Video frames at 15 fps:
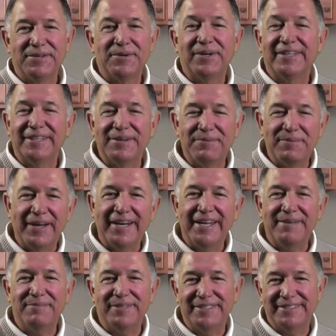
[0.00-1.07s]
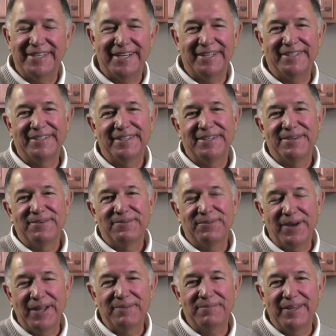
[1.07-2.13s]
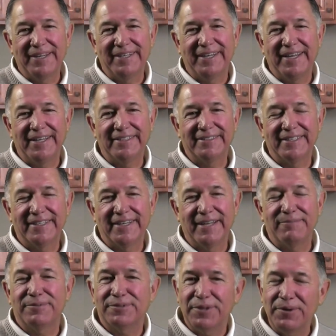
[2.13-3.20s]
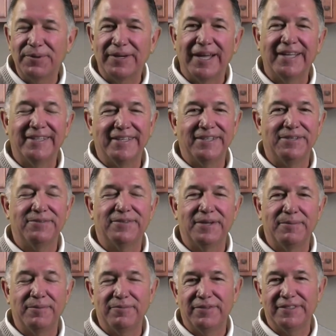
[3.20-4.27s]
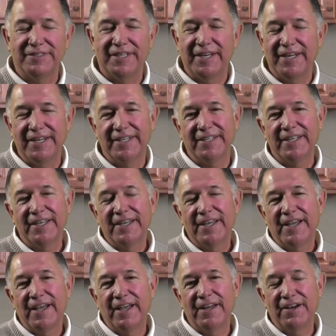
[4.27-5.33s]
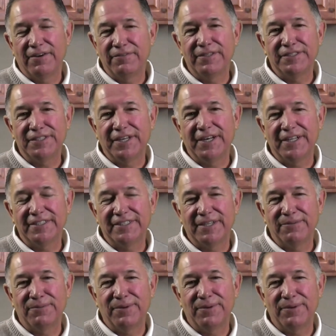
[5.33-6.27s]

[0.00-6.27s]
Well, hello, my name is uh, Frank Mendez, and I'm so glad that you've come and visiting and are visiting us at